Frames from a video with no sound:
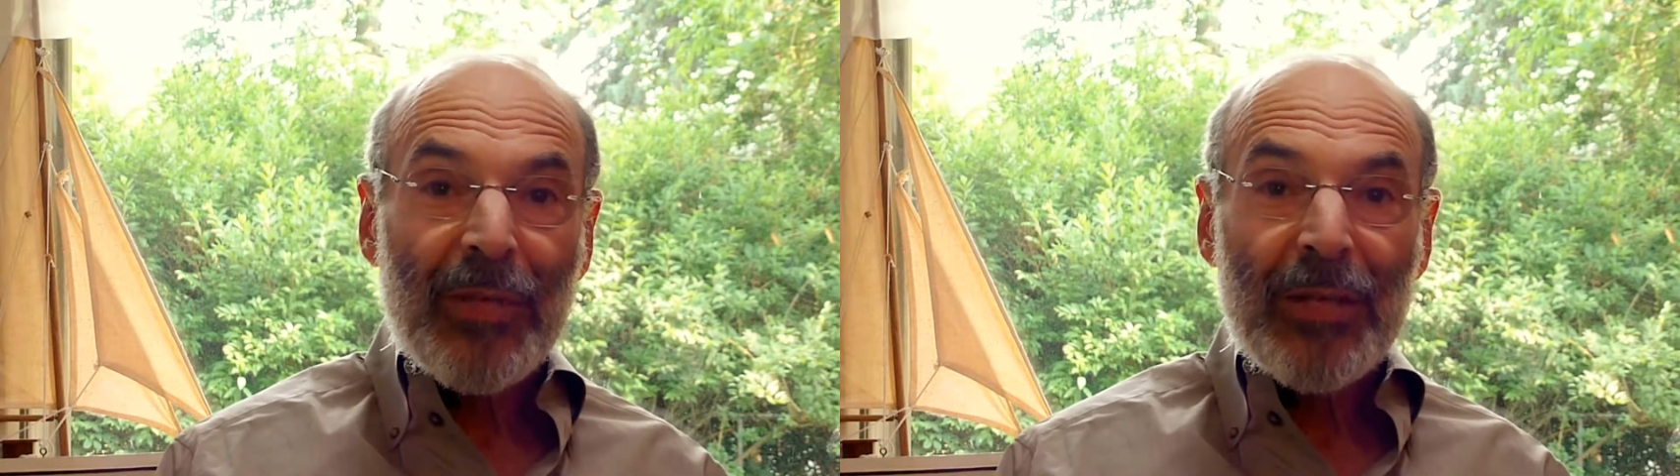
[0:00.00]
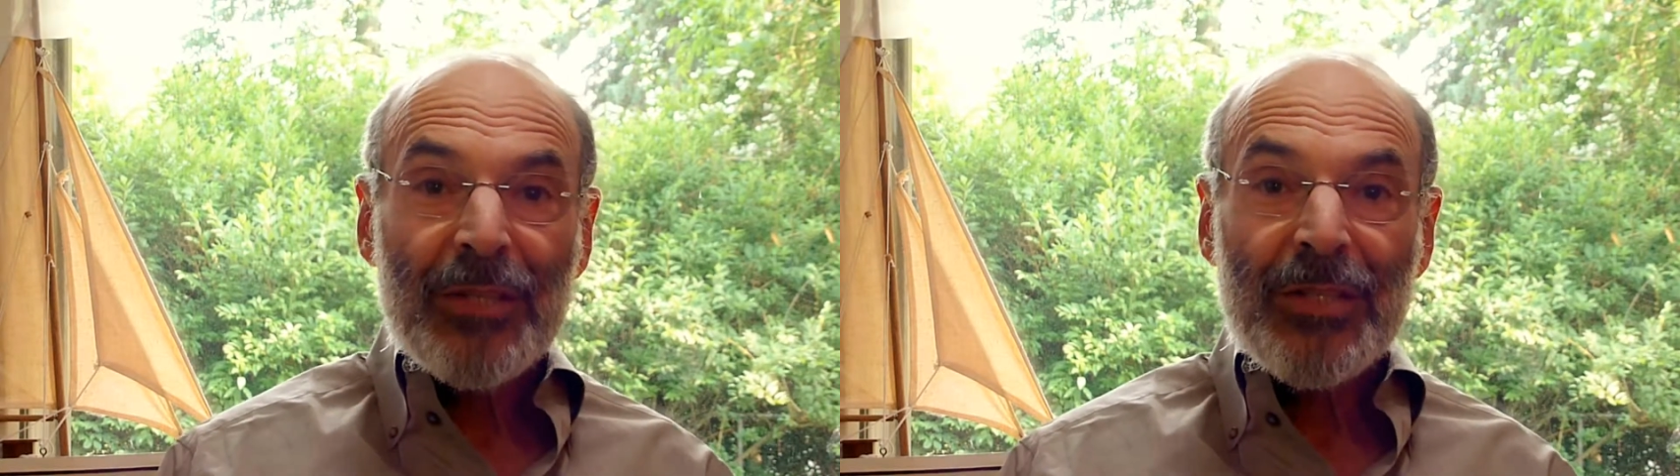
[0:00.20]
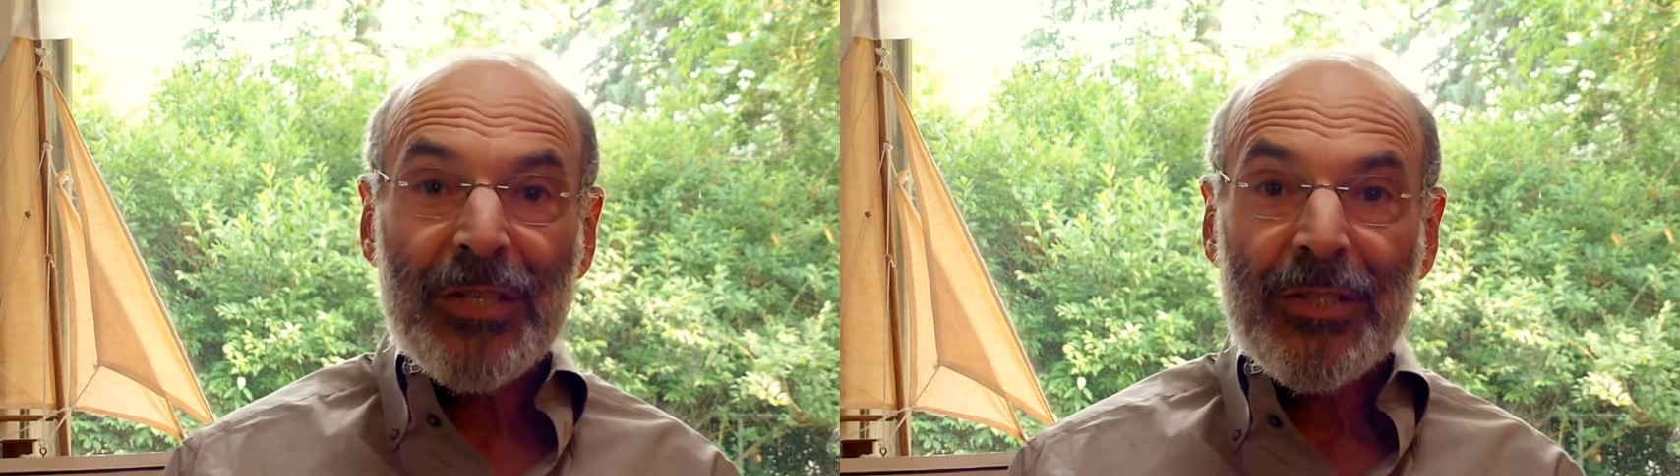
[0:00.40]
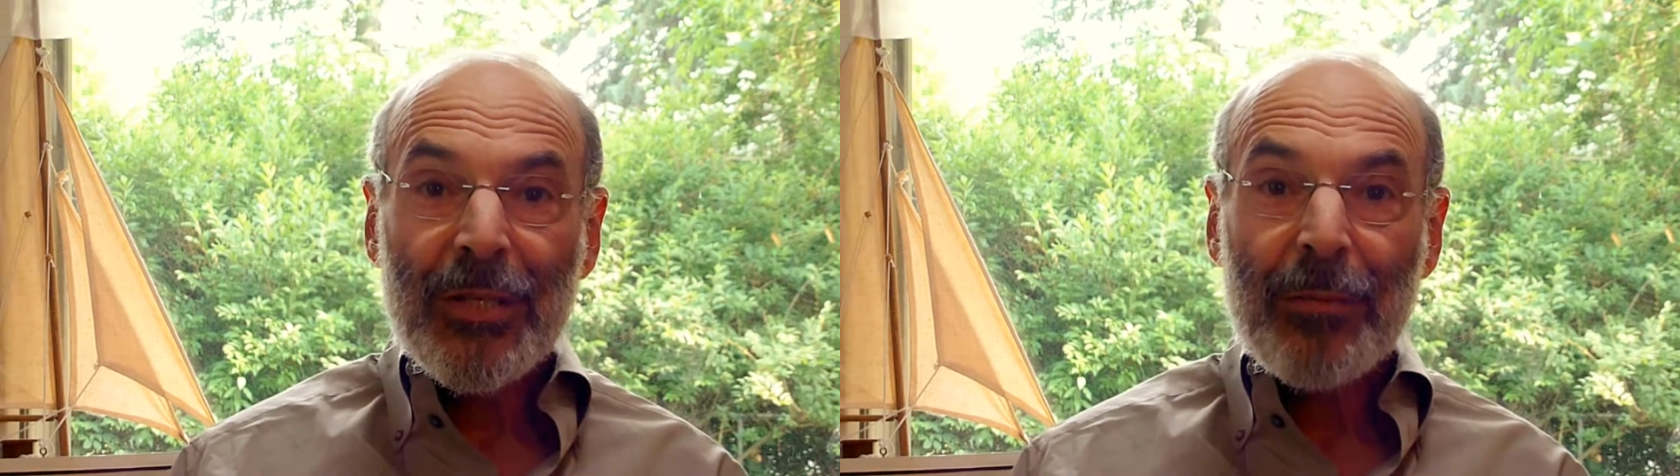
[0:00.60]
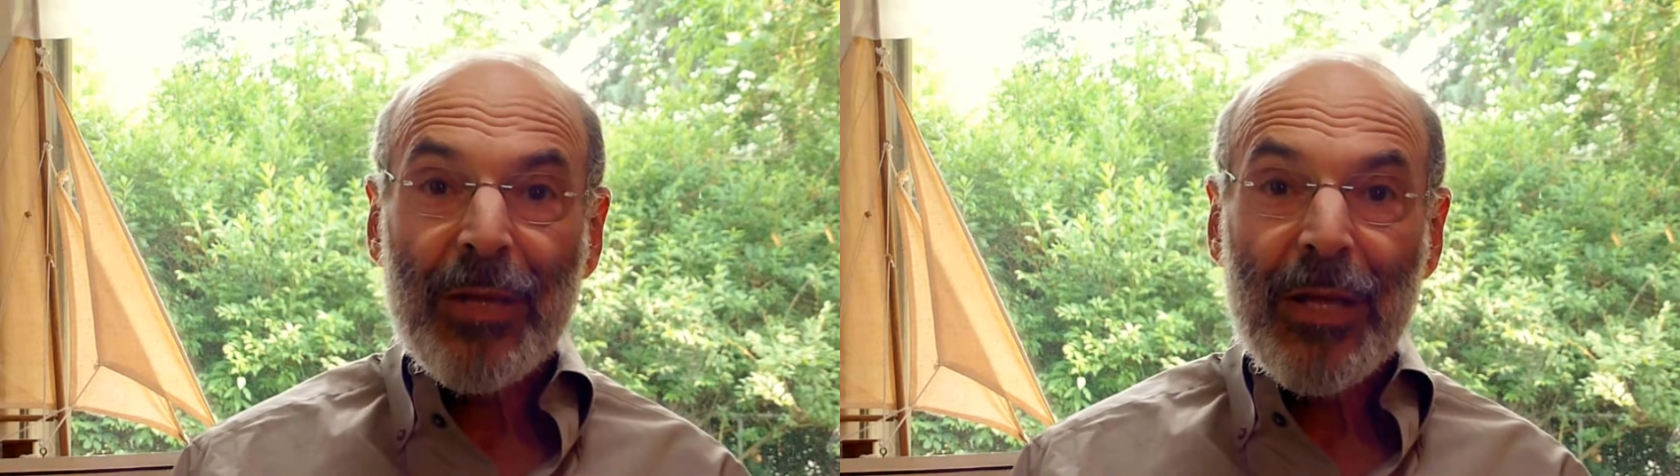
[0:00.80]

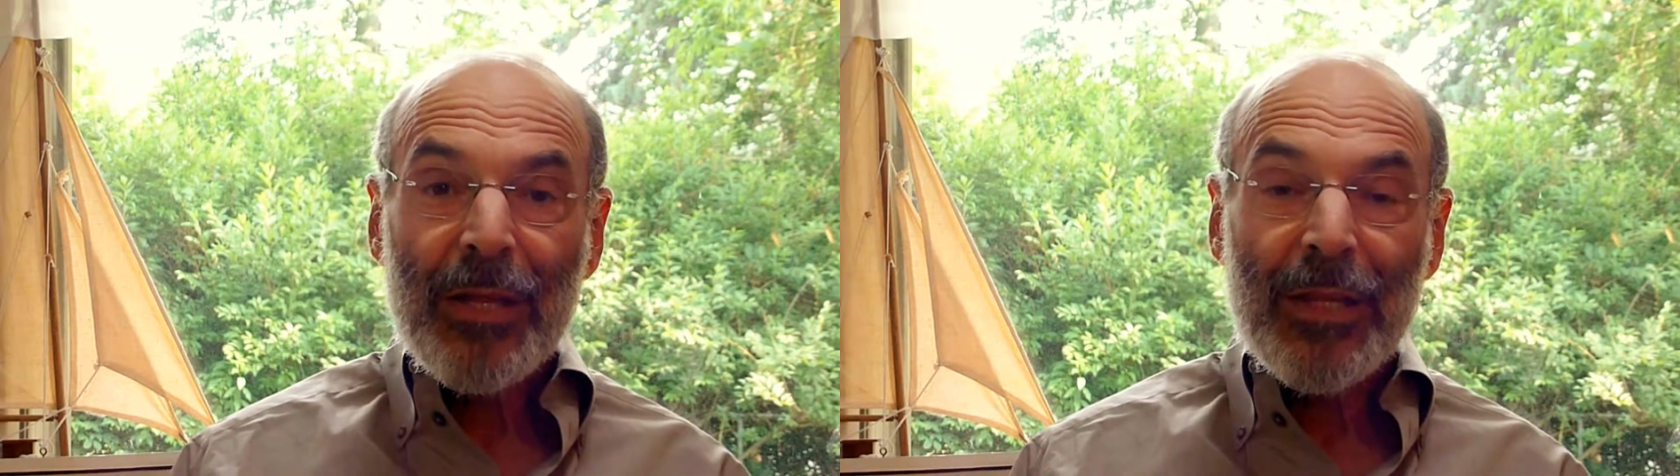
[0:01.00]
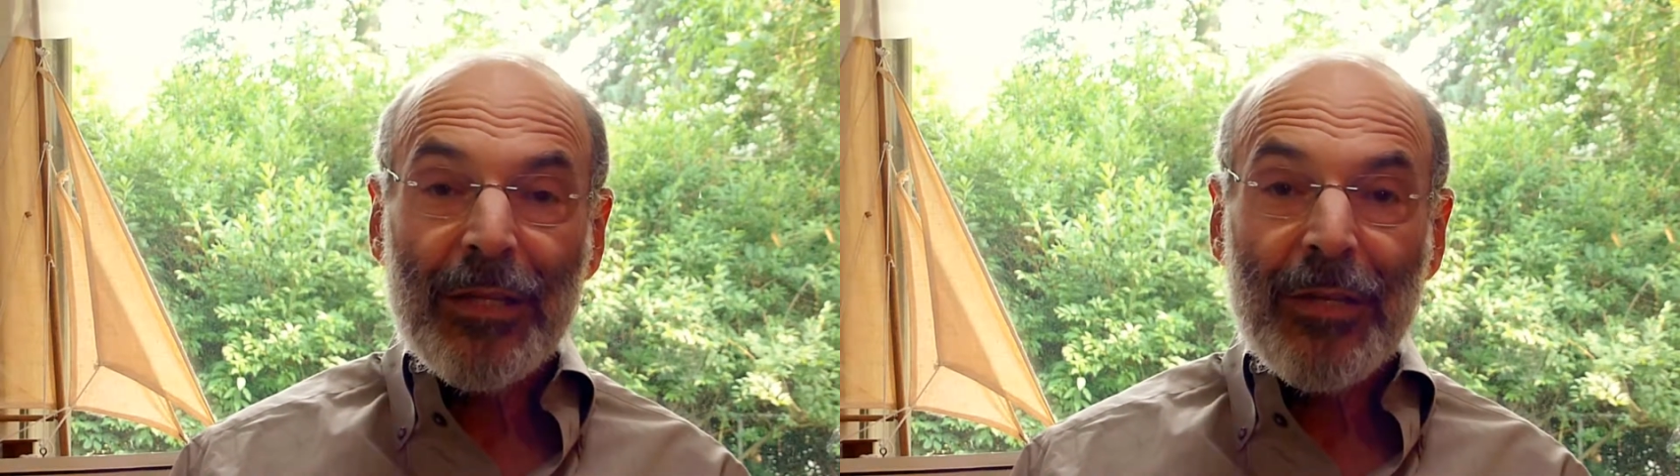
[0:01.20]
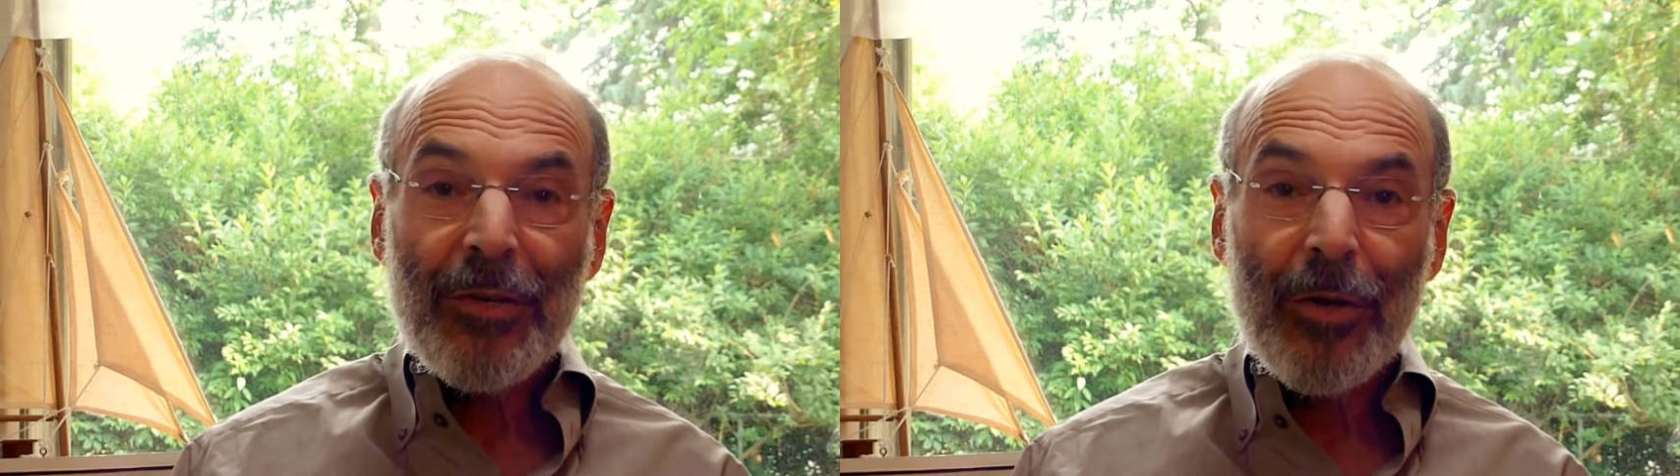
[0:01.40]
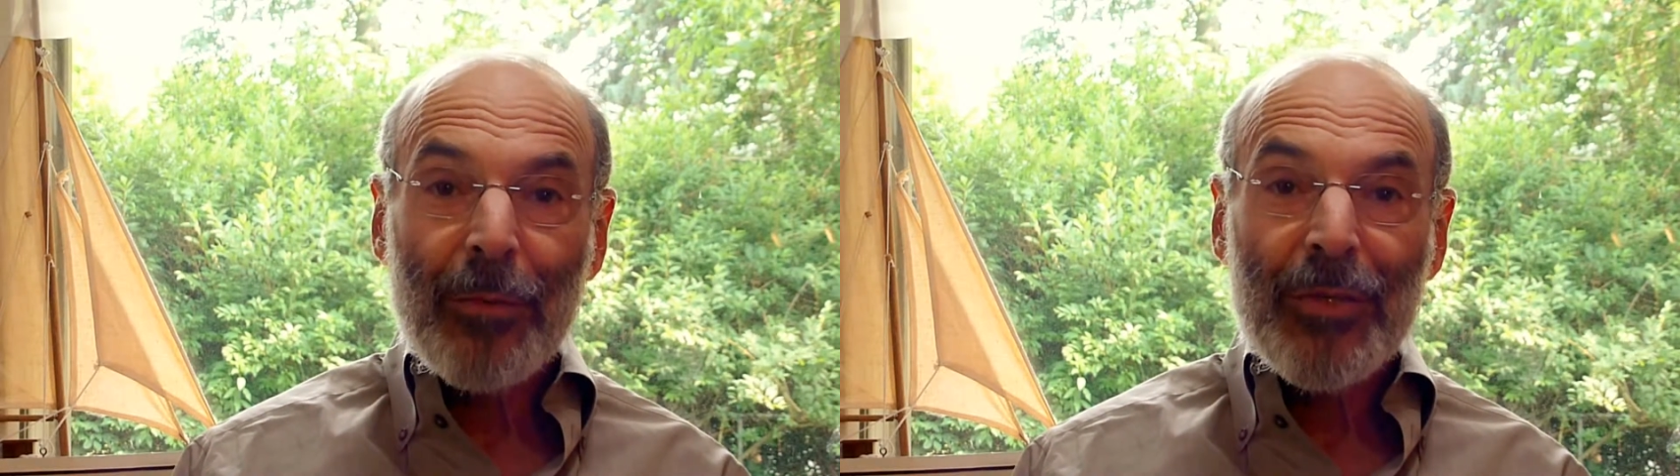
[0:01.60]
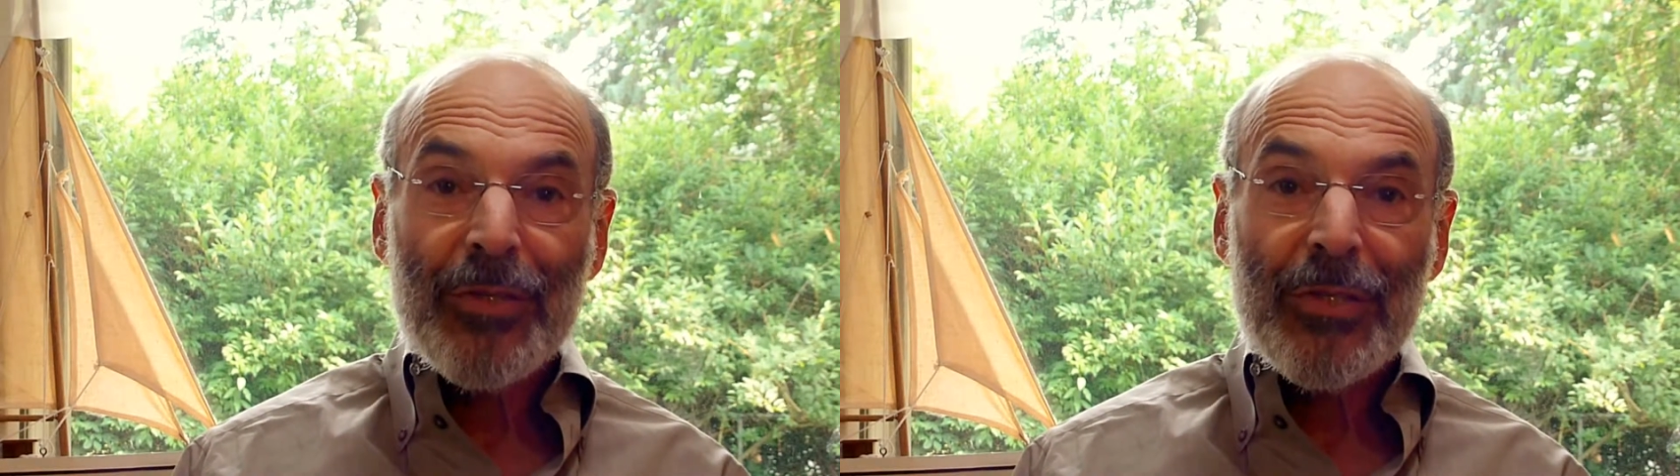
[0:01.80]
system that
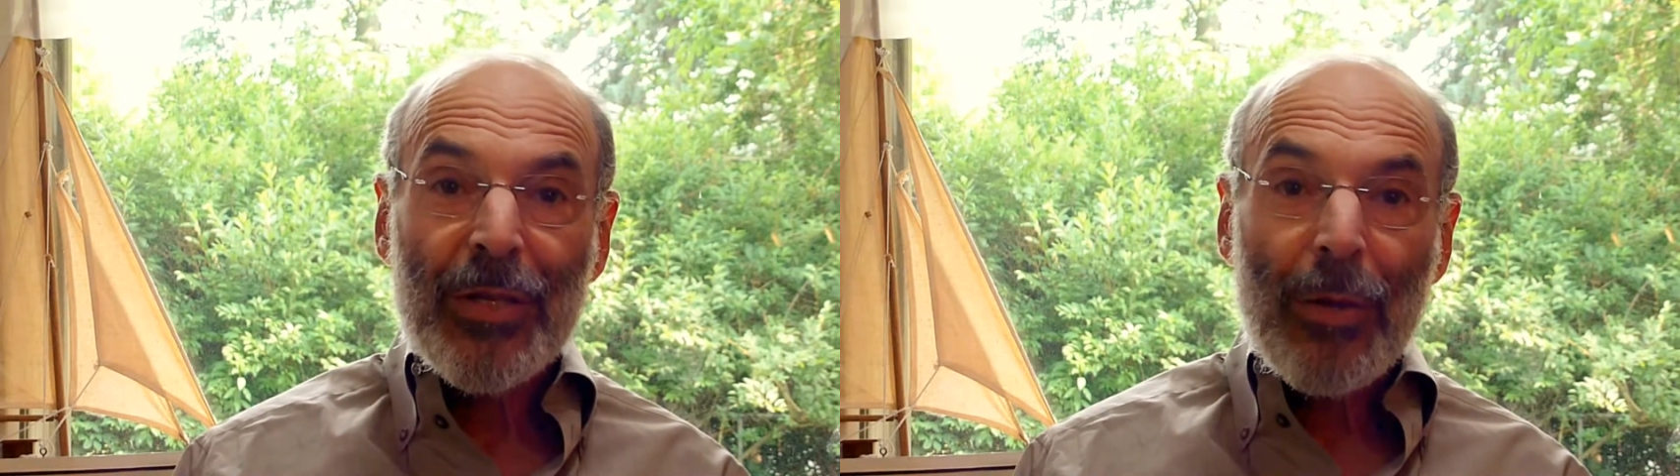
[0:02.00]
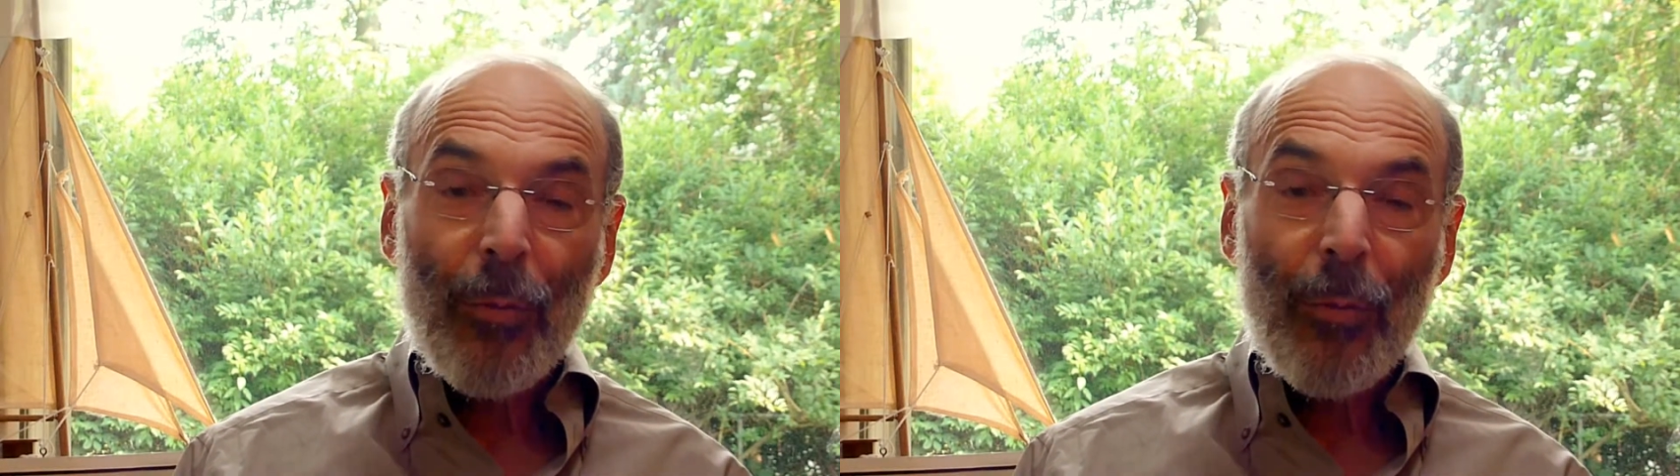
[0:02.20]
determines